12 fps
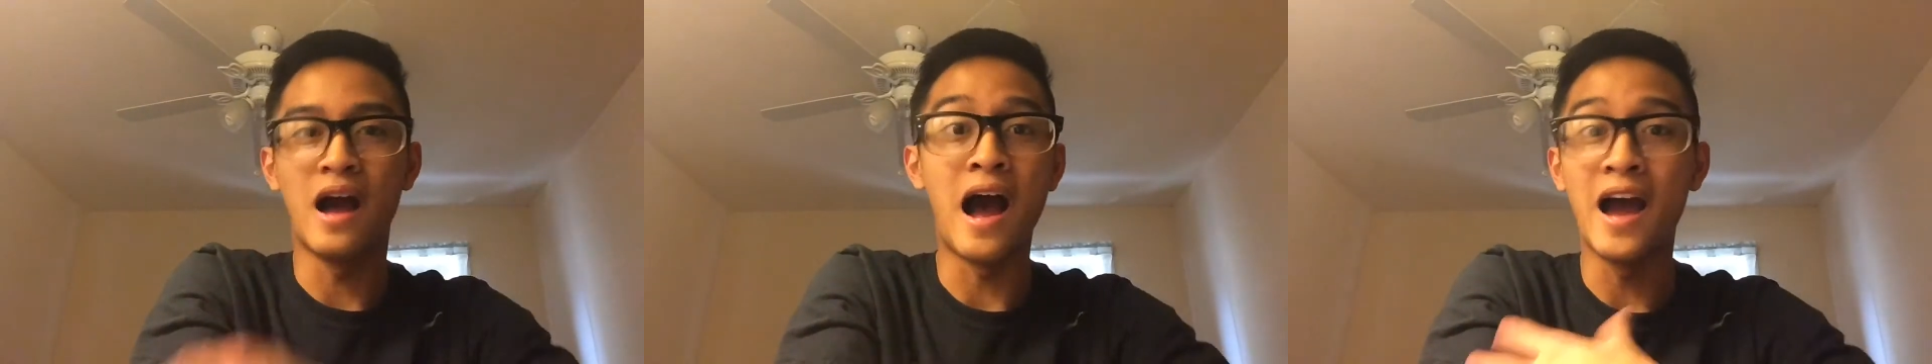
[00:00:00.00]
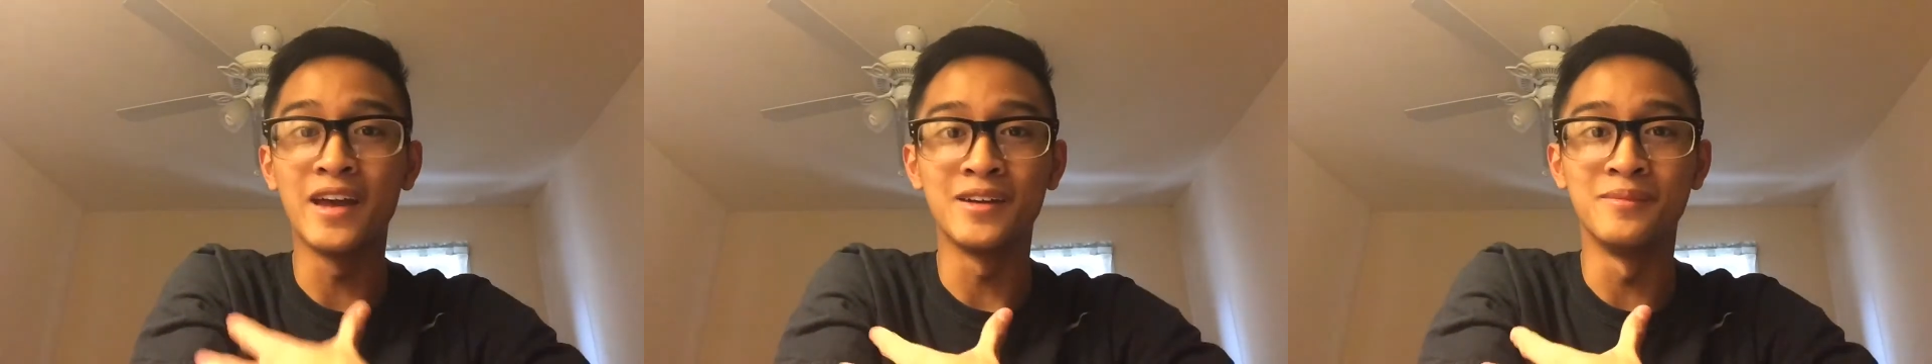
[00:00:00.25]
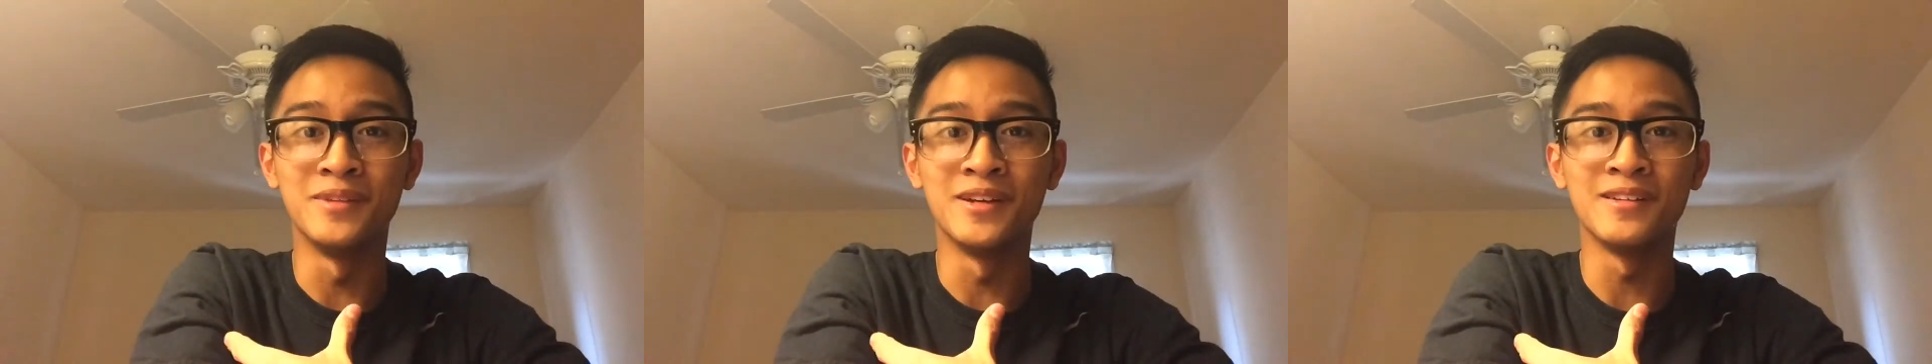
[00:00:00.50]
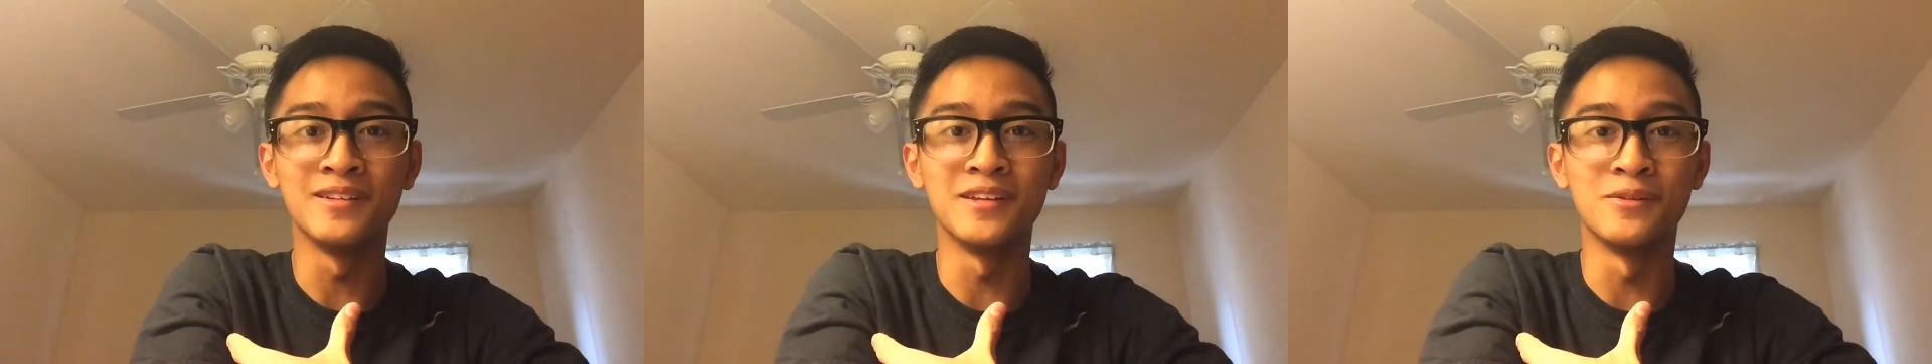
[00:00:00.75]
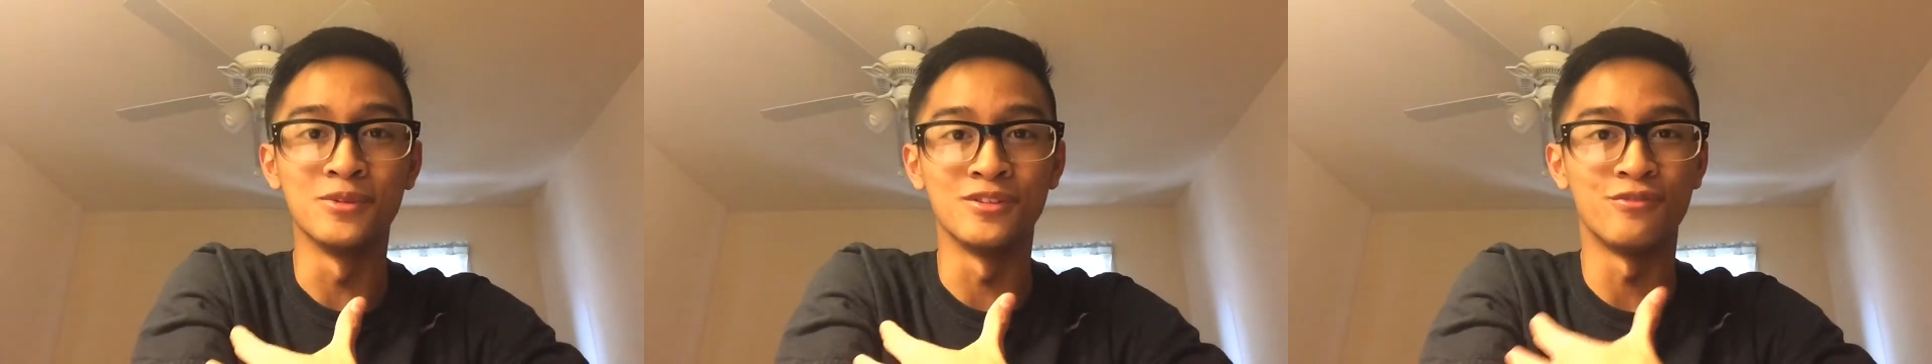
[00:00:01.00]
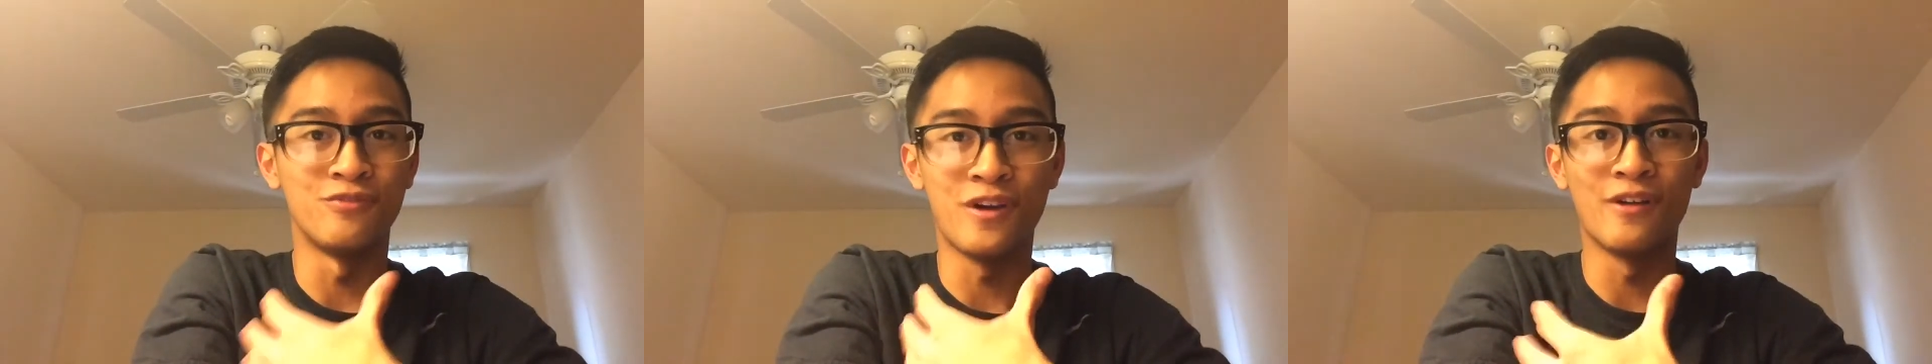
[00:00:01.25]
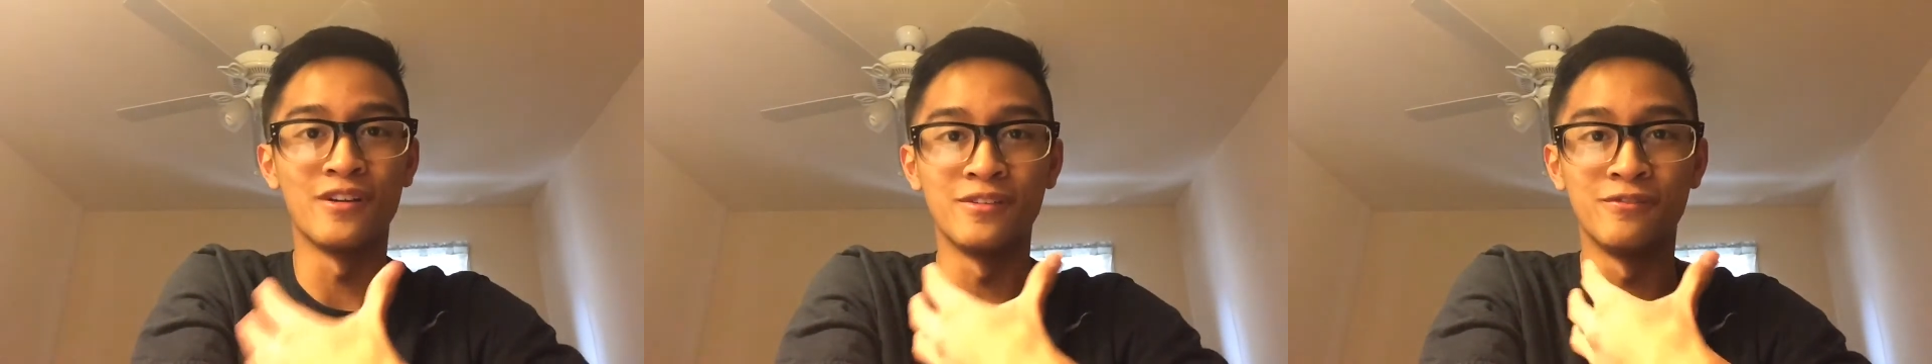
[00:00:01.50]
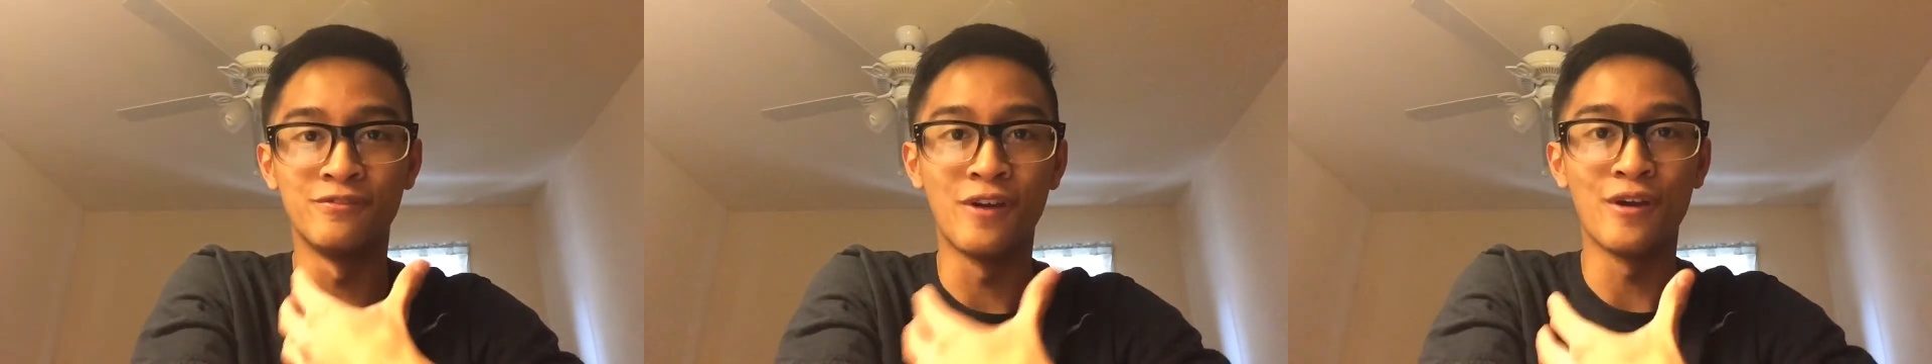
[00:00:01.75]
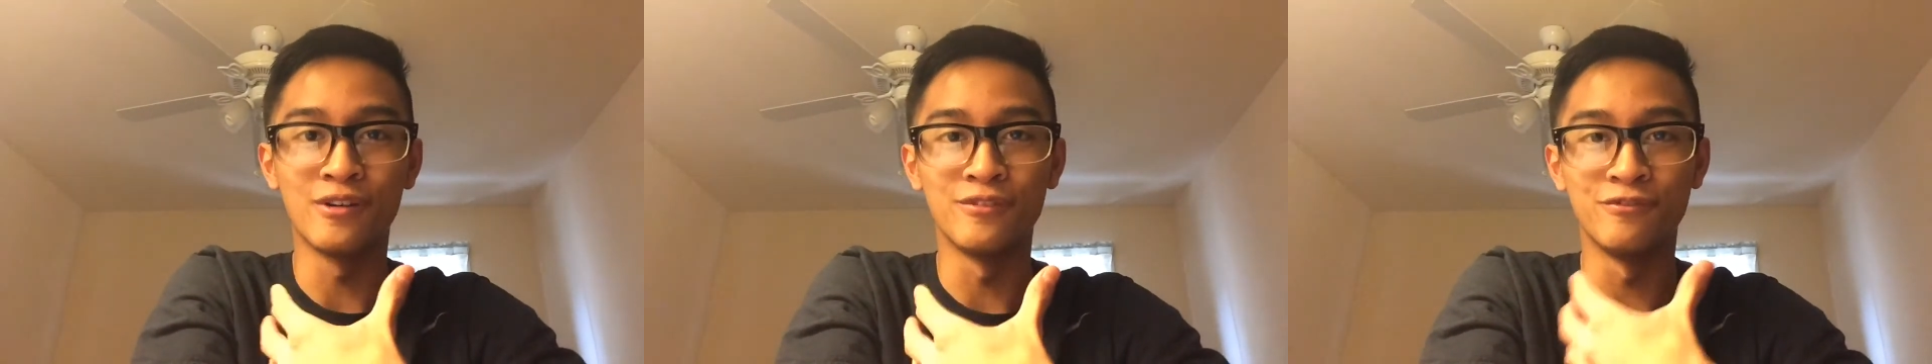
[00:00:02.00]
I admittedly was very, very,